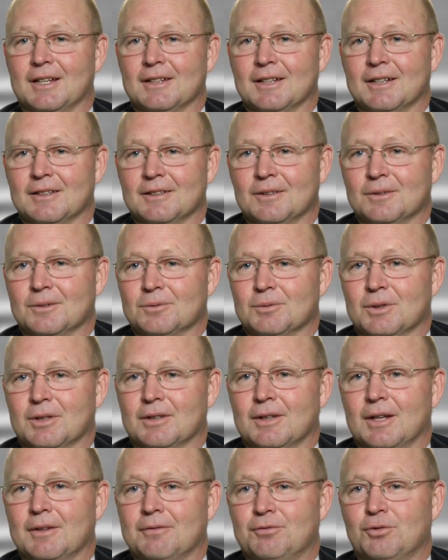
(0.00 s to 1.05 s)
let alone when
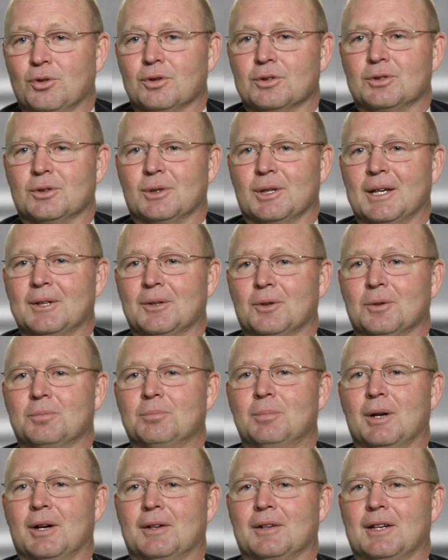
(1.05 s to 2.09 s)
the F4 tornado
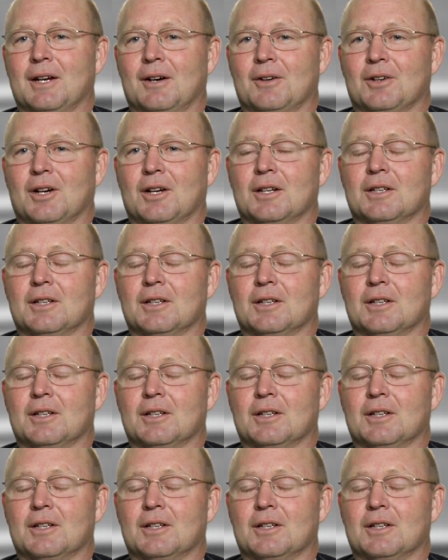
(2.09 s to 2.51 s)
burned down on